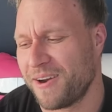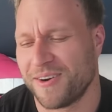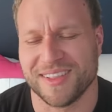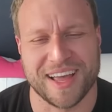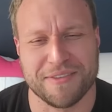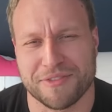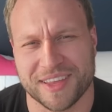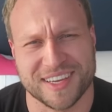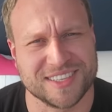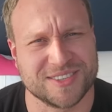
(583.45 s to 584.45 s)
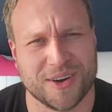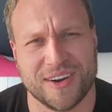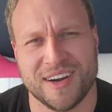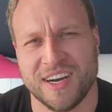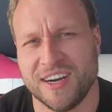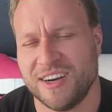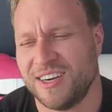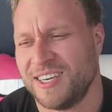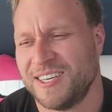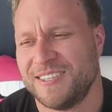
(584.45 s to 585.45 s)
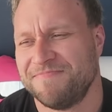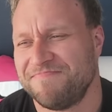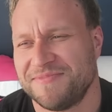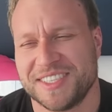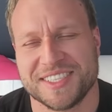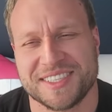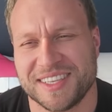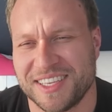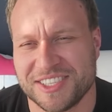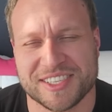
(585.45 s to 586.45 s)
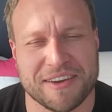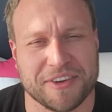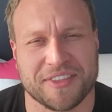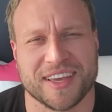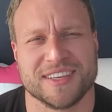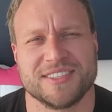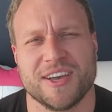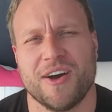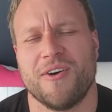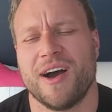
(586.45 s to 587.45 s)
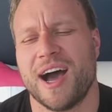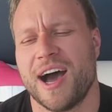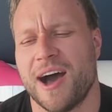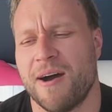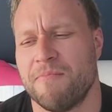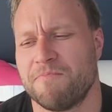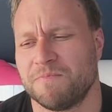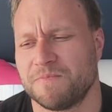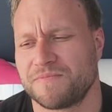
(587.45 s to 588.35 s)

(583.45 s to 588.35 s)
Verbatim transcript: or life things, or just everything. So go